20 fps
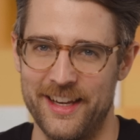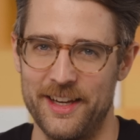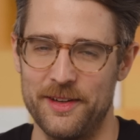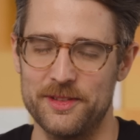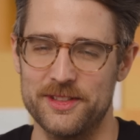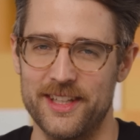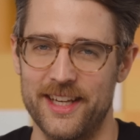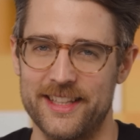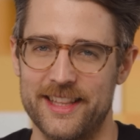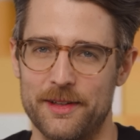It
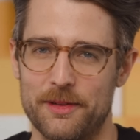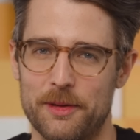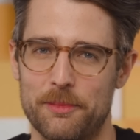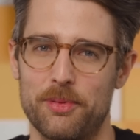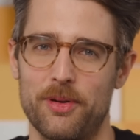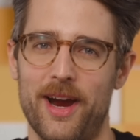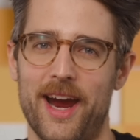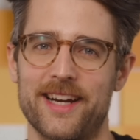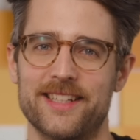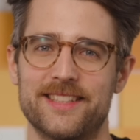was like they were
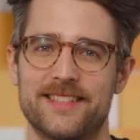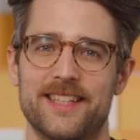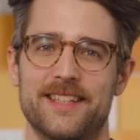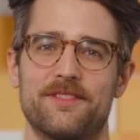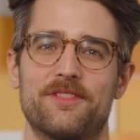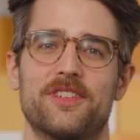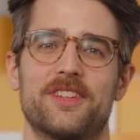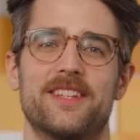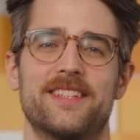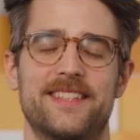practicing
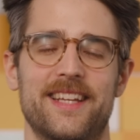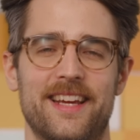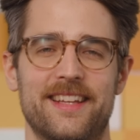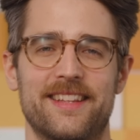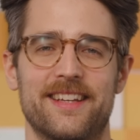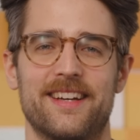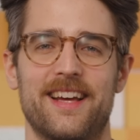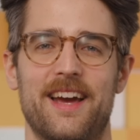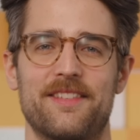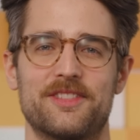for the day
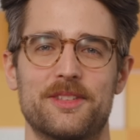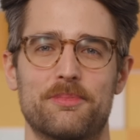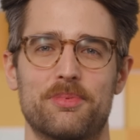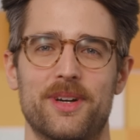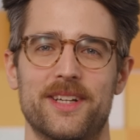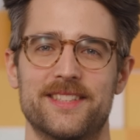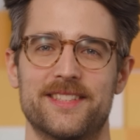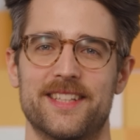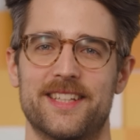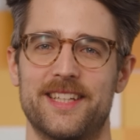they'll have to
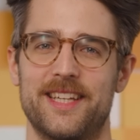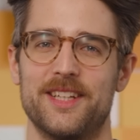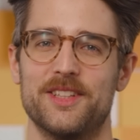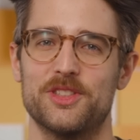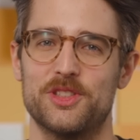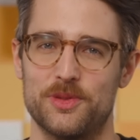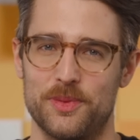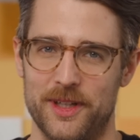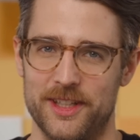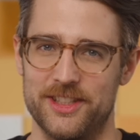press the kill
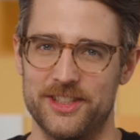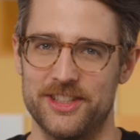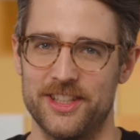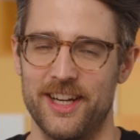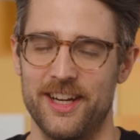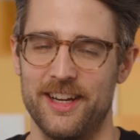switch